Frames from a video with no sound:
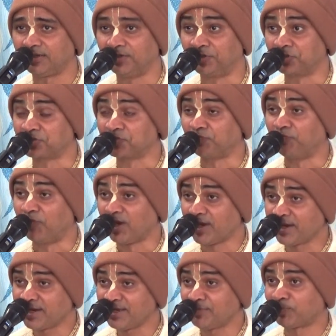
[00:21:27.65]
It is a
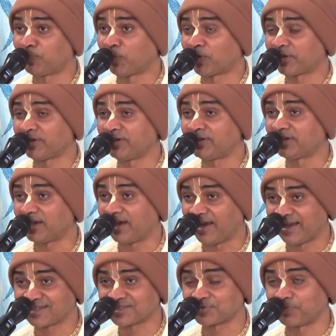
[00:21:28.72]
very important
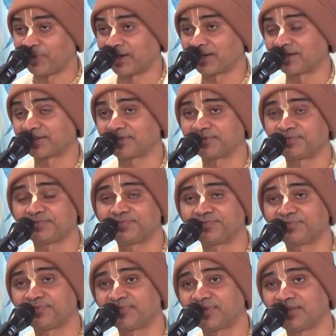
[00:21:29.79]
aspect
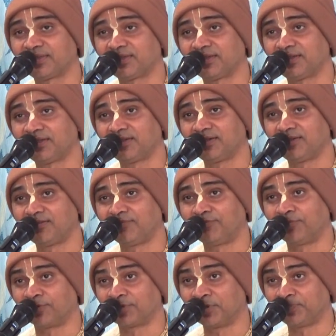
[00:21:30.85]

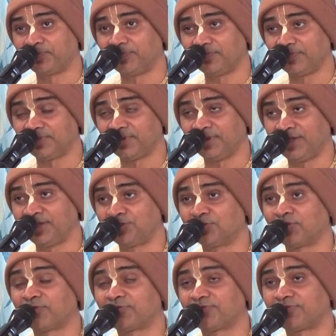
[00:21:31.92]
for the age
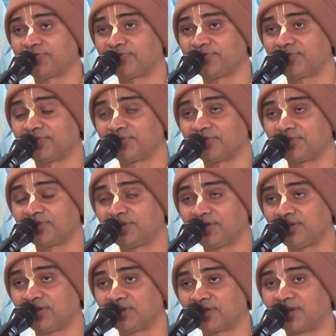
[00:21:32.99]
of
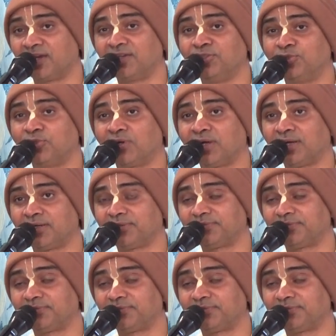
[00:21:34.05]
Kali Yuga.